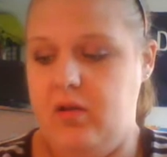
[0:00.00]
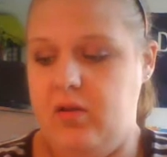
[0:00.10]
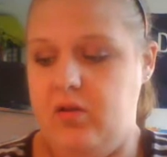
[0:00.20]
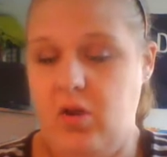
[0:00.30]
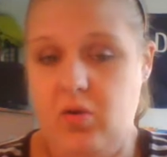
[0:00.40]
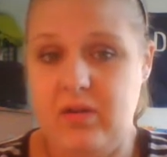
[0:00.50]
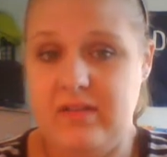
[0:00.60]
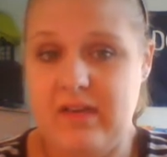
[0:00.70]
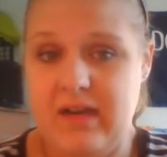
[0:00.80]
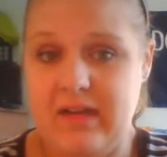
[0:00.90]
no, it
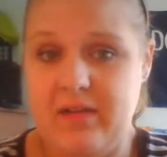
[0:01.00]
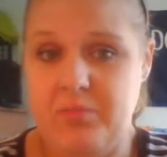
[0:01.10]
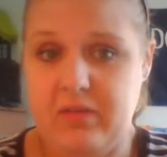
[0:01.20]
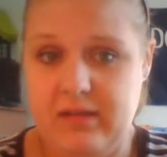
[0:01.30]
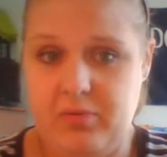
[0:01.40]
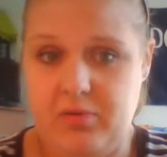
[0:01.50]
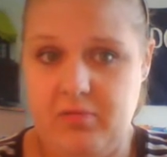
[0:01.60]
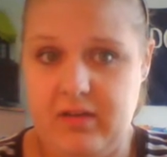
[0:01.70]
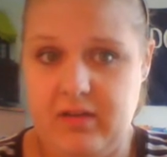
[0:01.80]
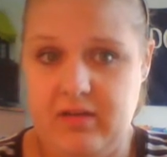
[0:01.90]
is not a complete
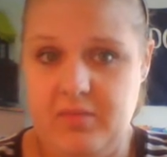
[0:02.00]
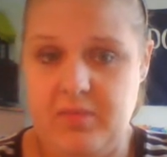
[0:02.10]
protein,